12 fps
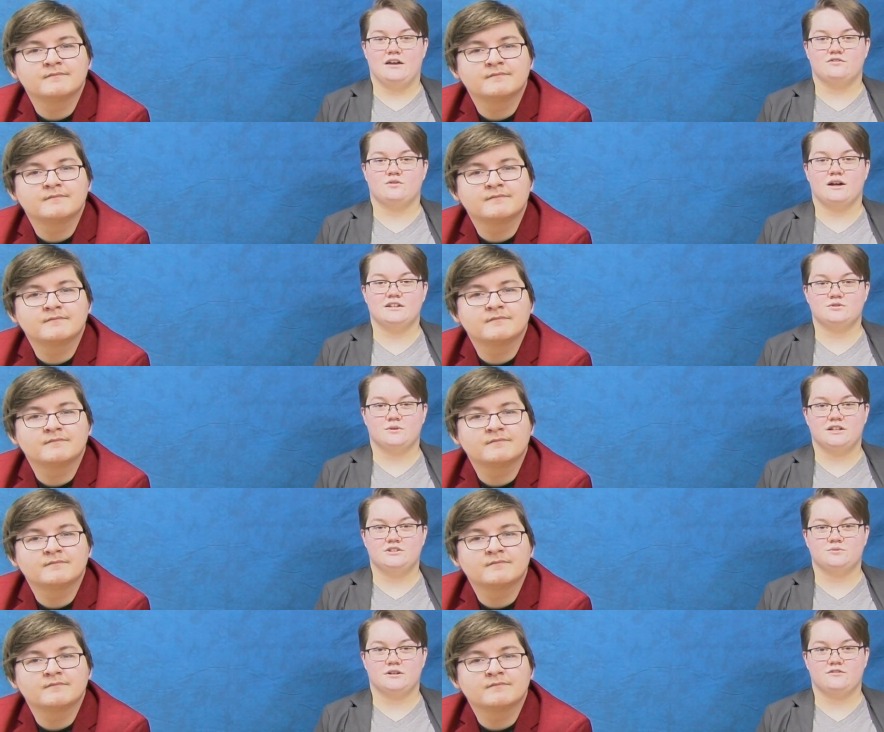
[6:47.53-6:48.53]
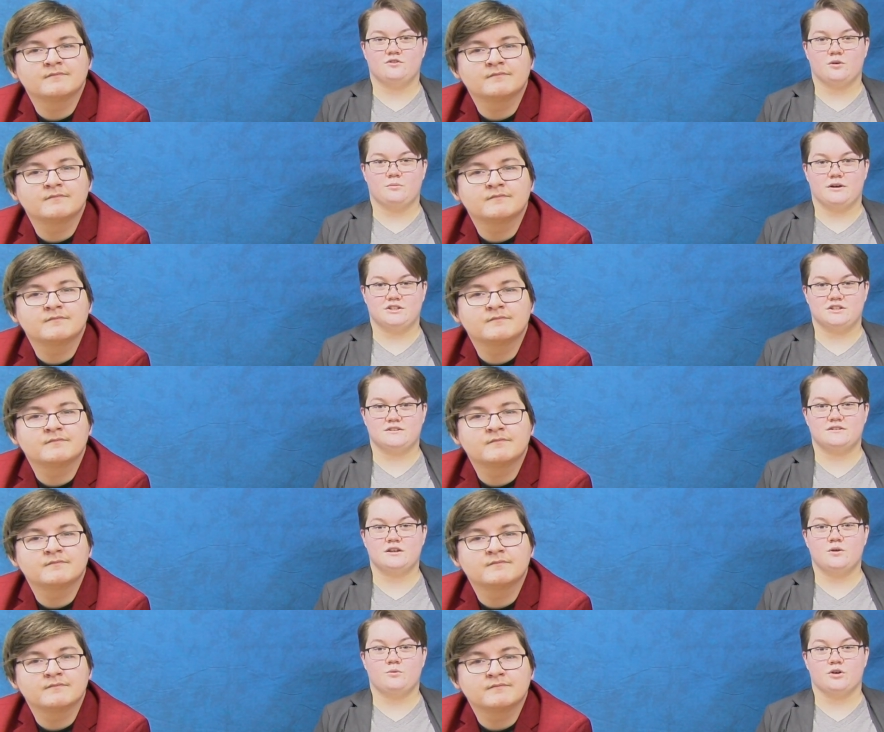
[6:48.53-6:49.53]
Speaker 1: FY 2024
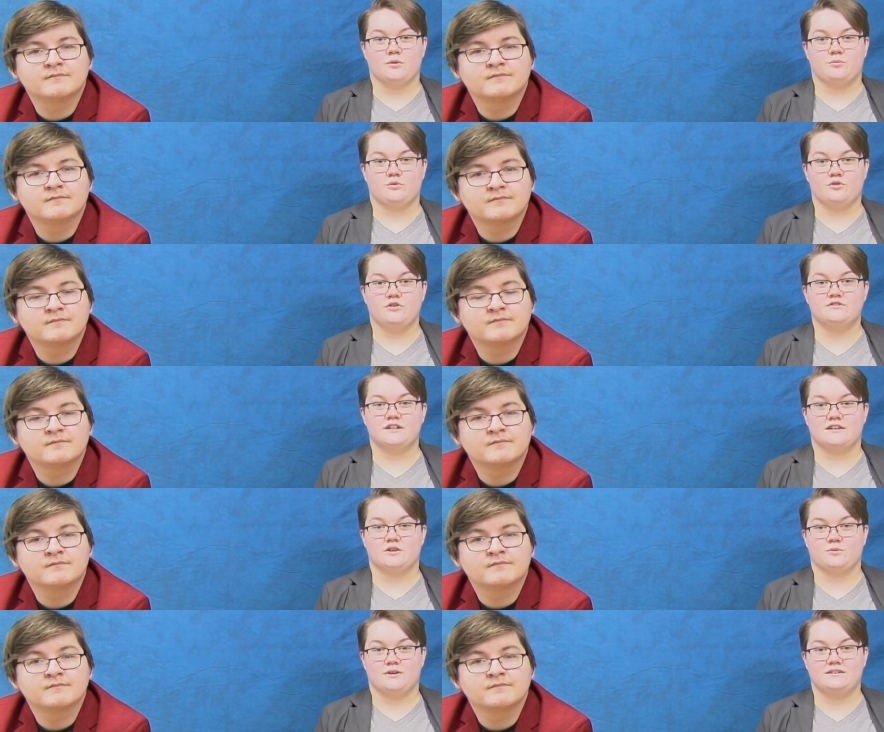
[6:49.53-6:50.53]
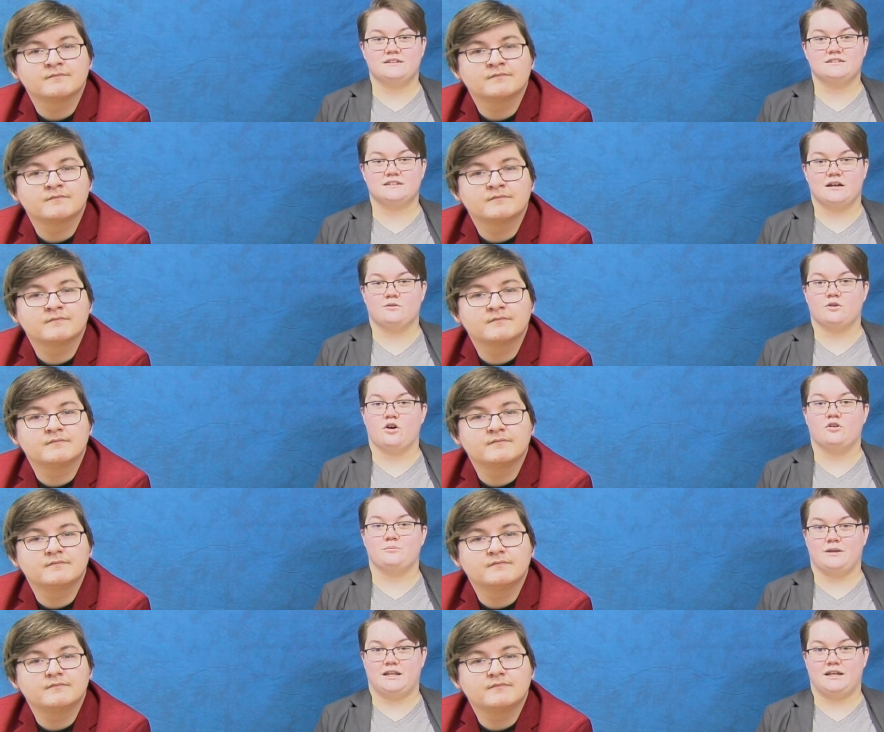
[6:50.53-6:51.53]
budgets were approved at the recent town
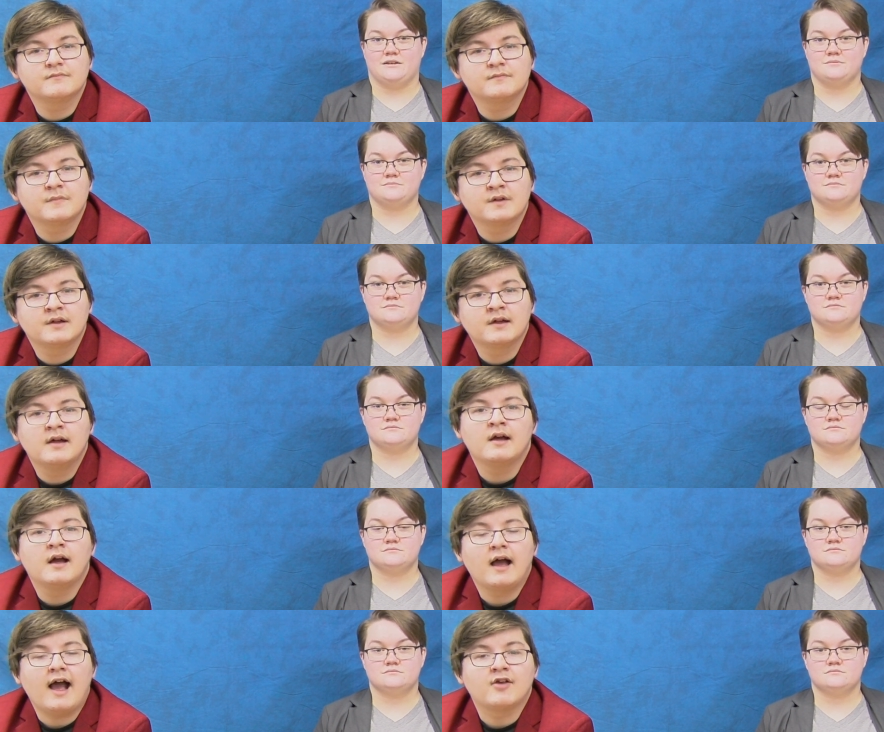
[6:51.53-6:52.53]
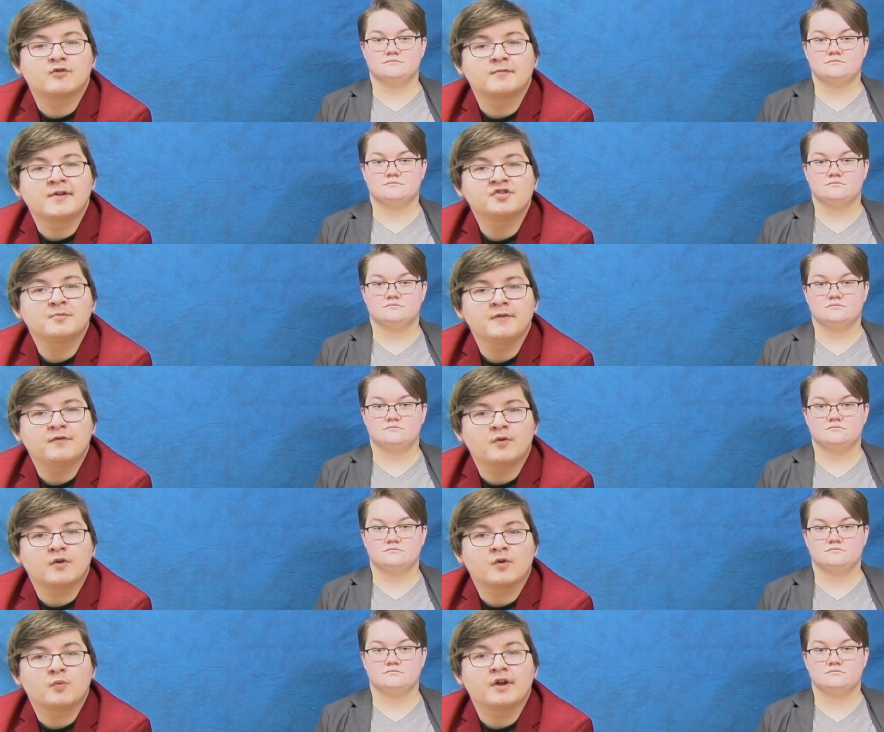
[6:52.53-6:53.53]
hall meeting.
Speaker 2: As we mentioned
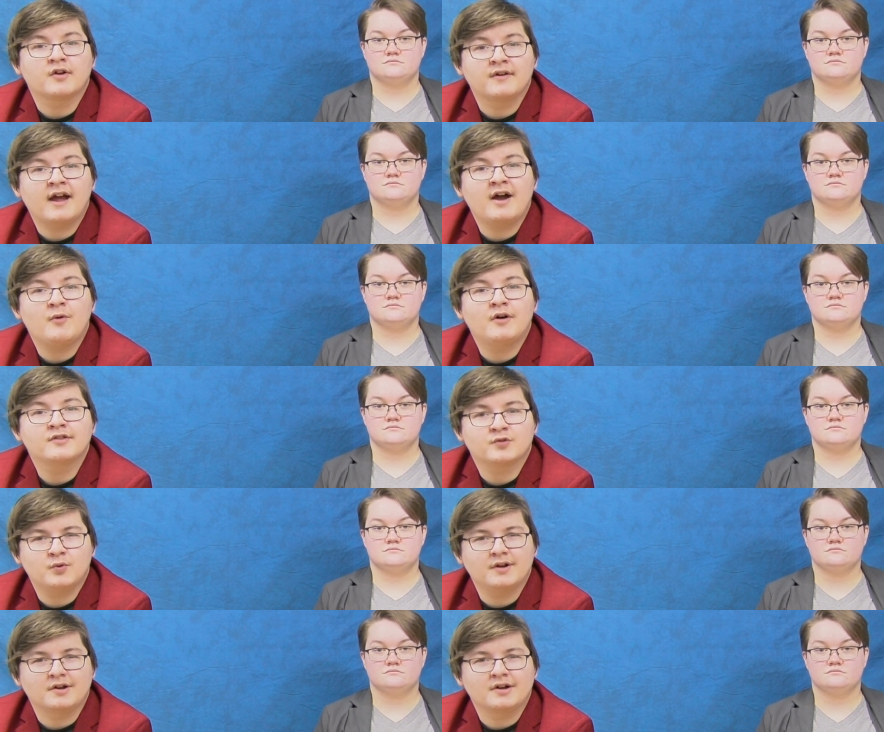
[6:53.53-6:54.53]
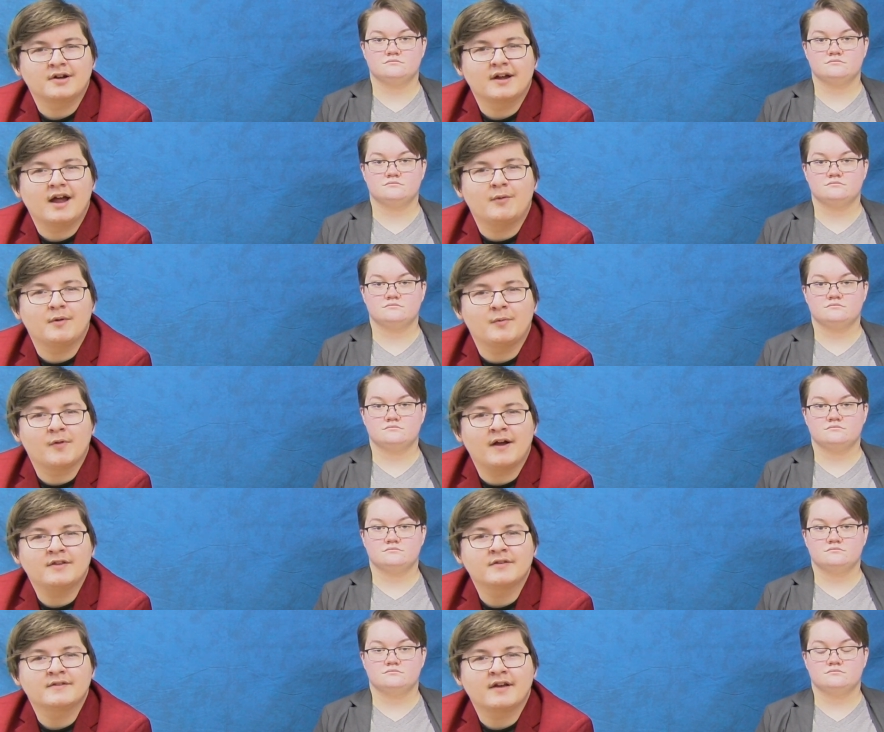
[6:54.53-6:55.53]
before, we are now on Twitter, and we would
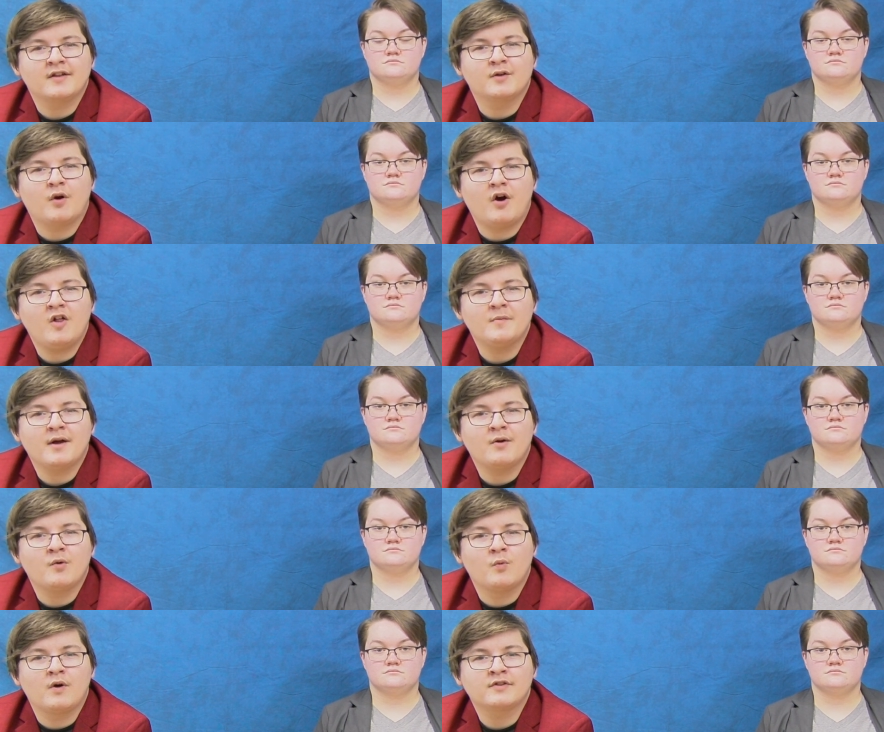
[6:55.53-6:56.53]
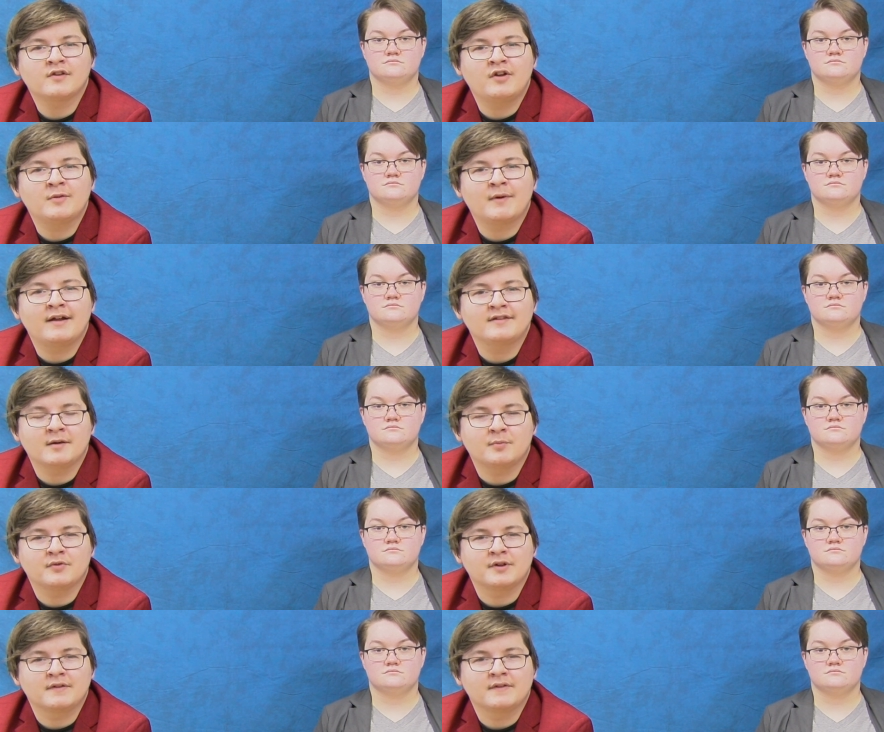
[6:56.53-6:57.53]
like to tell you all about what's on your mind
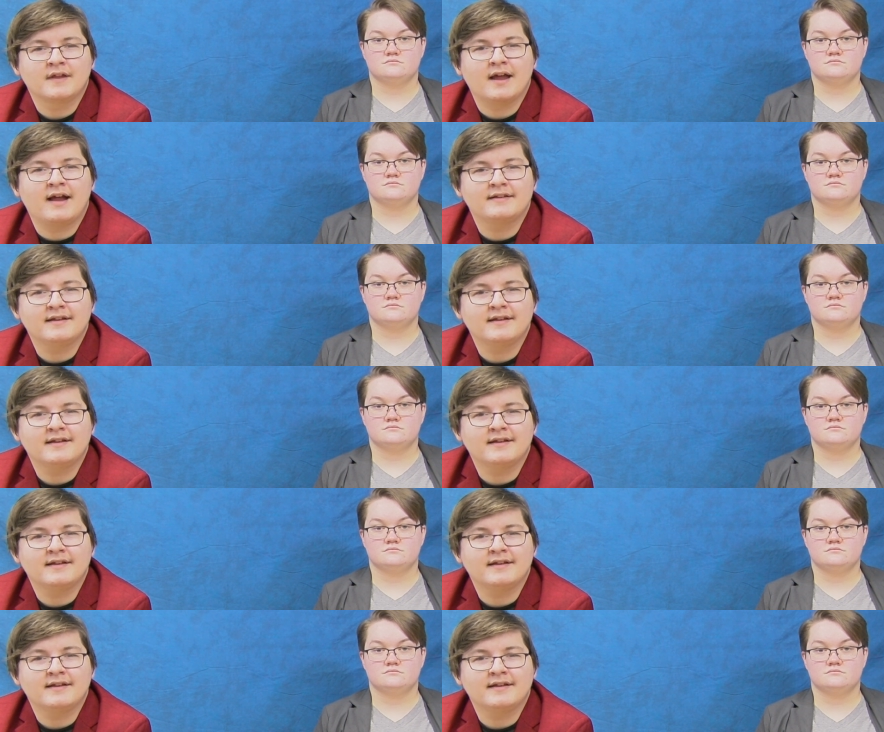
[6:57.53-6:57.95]
Templeton. At